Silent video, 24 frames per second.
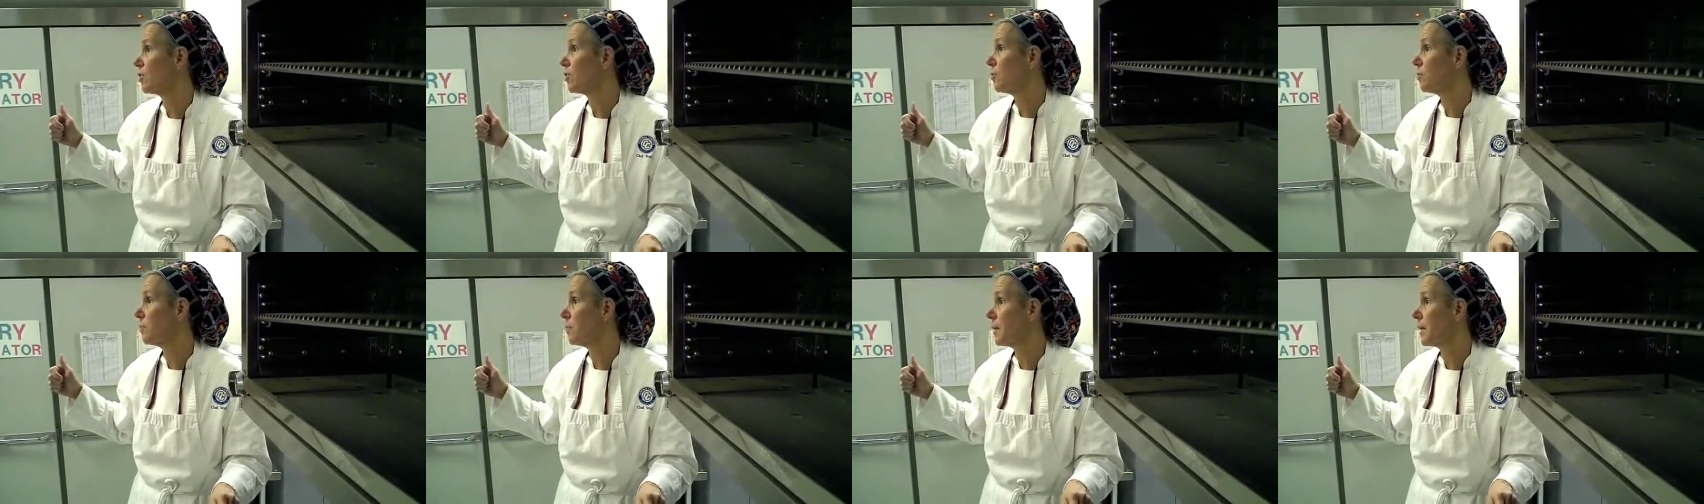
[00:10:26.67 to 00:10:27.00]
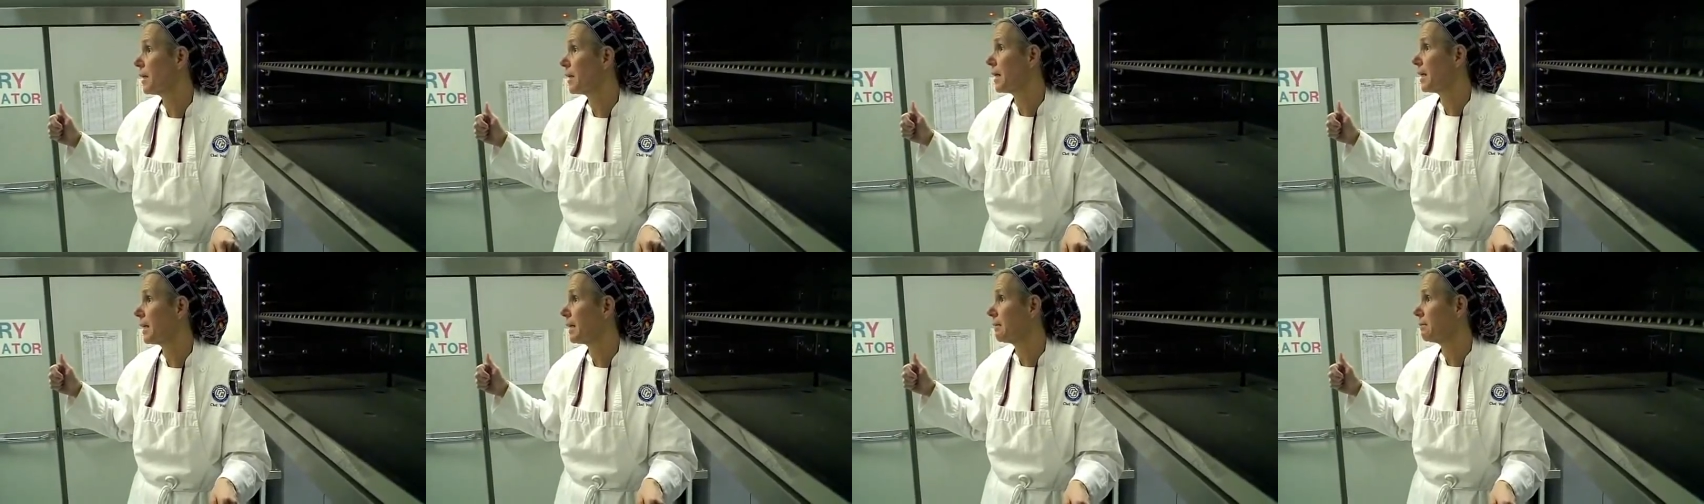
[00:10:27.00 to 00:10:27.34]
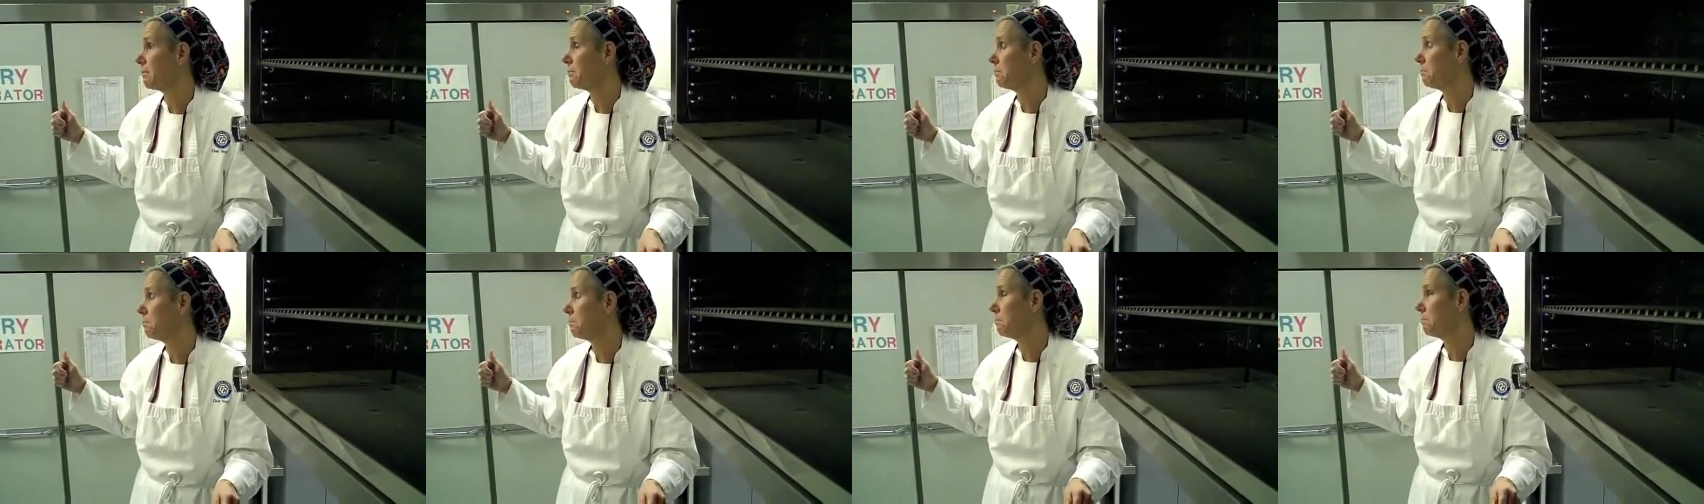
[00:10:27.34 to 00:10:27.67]
could be
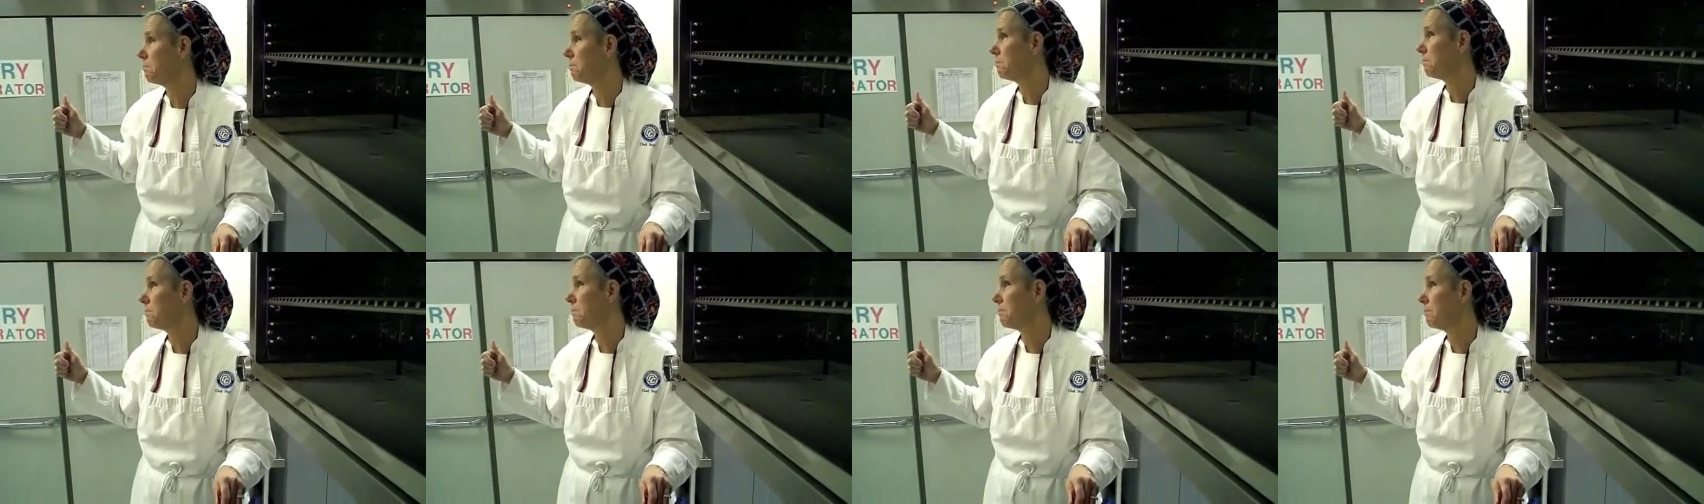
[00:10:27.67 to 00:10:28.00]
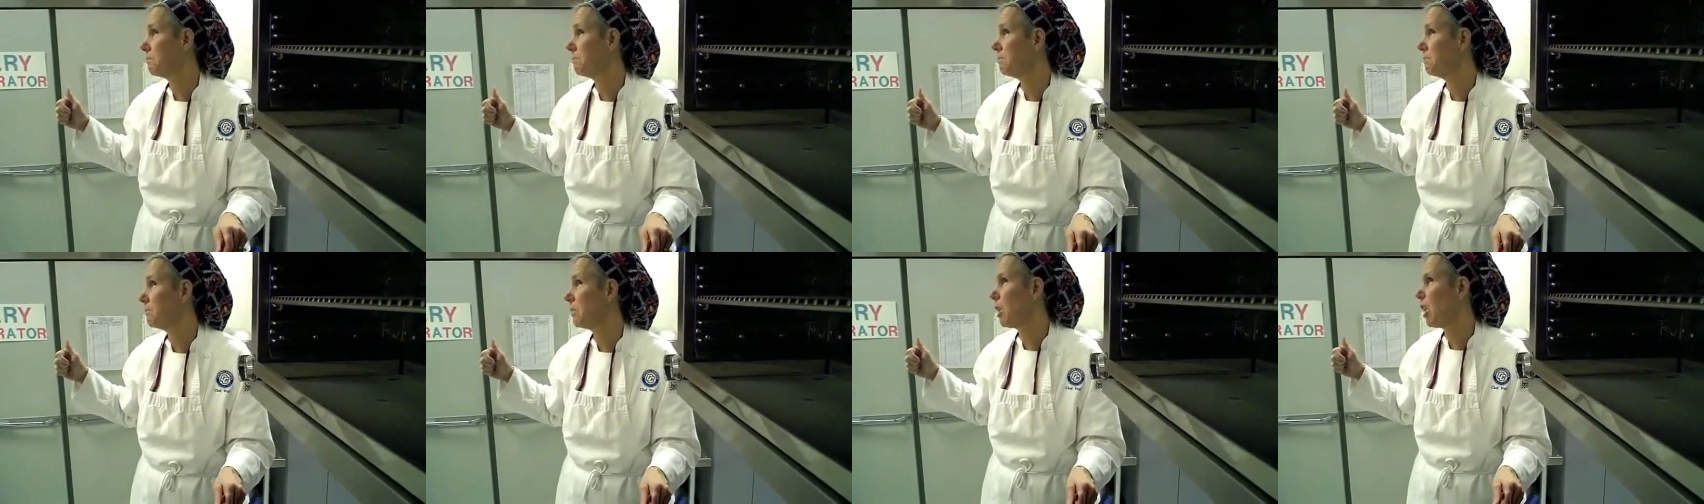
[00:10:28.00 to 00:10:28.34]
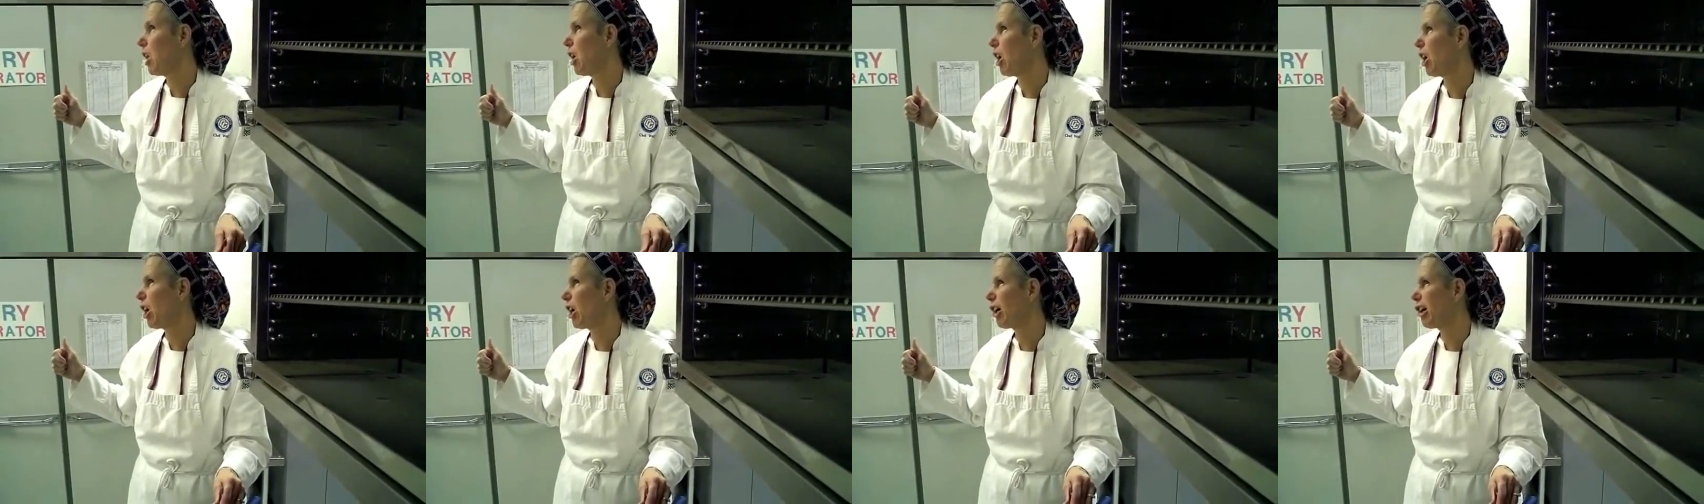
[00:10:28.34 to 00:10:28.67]

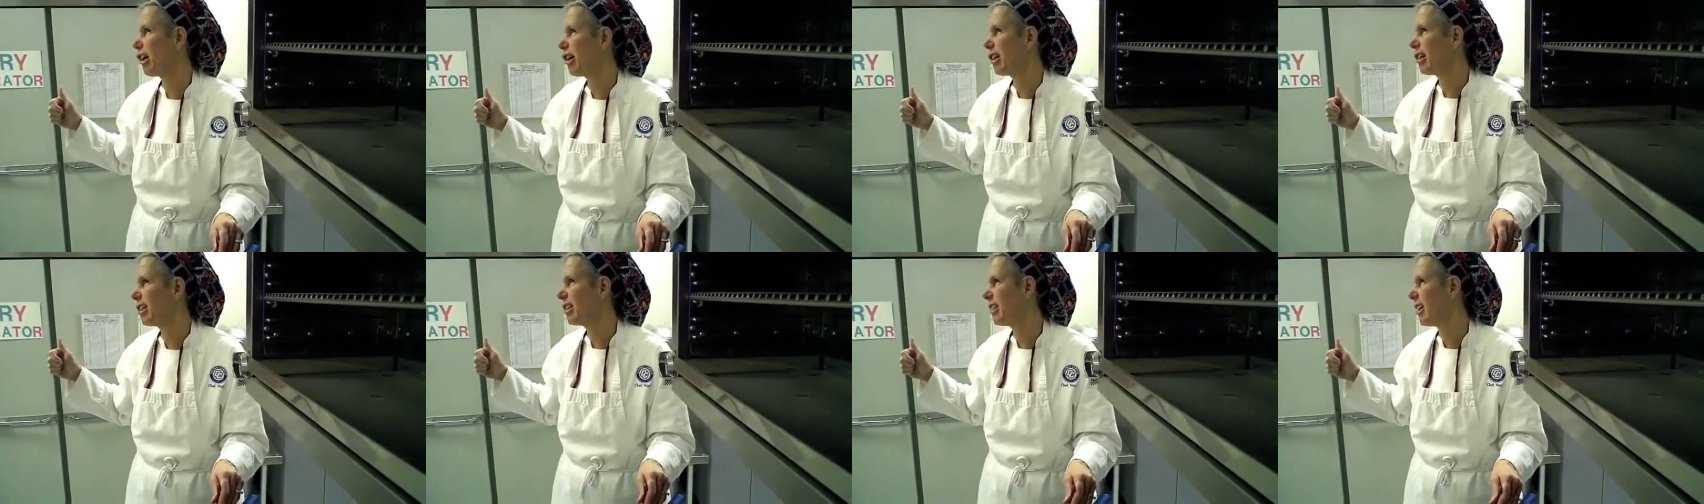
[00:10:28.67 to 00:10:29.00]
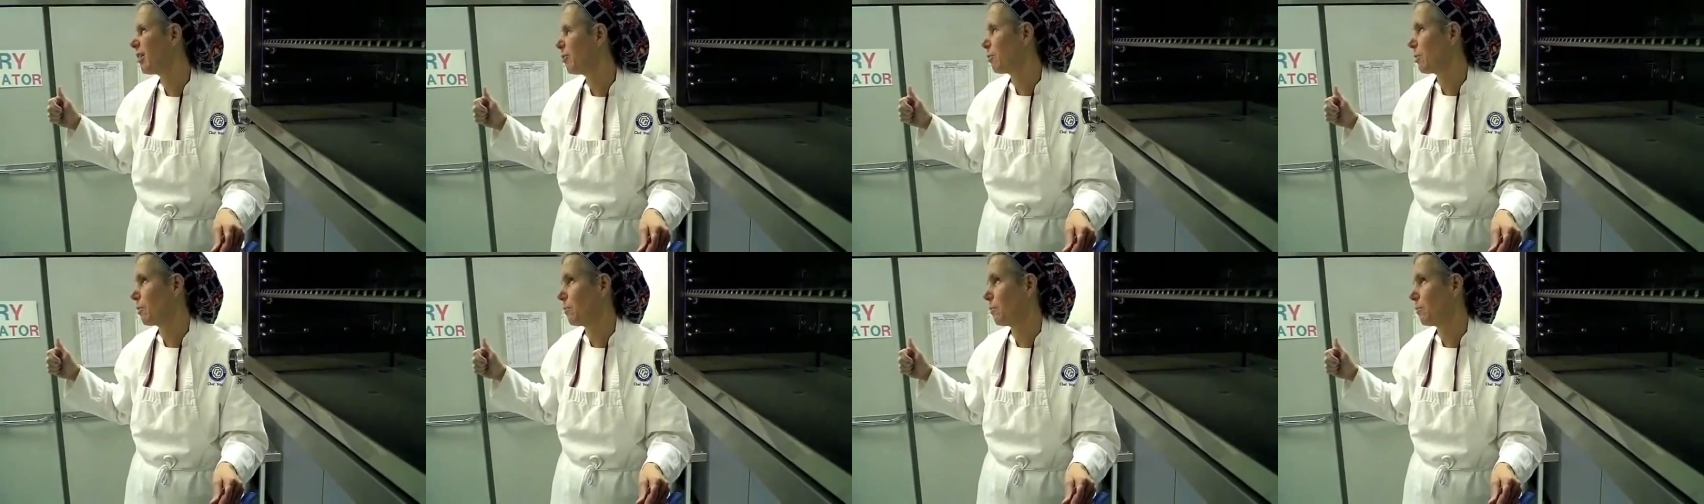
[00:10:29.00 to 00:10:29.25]
lard.